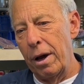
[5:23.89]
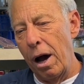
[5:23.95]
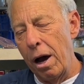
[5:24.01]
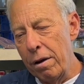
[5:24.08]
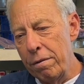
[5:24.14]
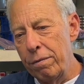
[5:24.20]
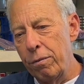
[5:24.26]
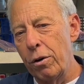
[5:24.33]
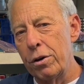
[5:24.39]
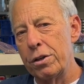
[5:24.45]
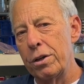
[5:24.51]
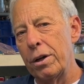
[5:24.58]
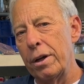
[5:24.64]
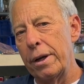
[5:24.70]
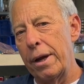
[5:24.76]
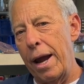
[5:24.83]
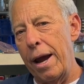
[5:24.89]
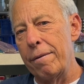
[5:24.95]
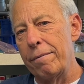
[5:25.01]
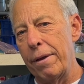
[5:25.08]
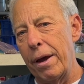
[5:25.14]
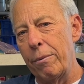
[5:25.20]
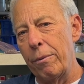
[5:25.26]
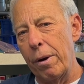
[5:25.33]
unfortunately have
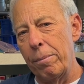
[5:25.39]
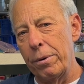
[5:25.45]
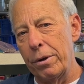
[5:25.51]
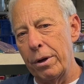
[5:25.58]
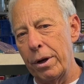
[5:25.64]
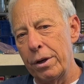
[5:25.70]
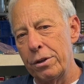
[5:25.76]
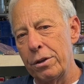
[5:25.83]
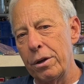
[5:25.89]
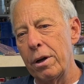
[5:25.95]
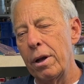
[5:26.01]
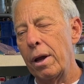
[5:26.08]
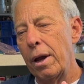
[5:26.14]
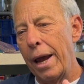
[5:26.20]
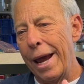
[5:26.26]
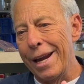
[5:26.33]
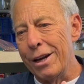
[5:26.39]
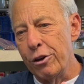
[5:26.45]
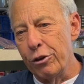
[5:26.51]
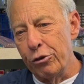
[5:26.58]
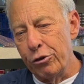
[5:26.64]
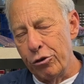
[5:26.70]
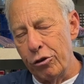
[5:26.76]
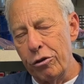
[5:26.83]
that reputation and
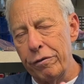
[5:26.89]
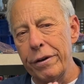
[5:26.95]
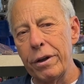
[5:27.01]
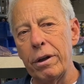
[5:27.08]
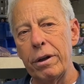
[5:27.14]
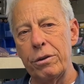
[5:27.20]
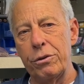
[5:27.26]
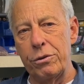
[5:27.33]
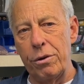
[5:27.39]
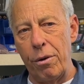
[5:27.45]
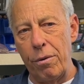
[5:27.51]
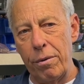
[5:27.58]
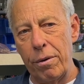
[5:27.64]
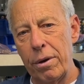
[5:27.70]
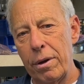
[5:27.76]
deservedly so.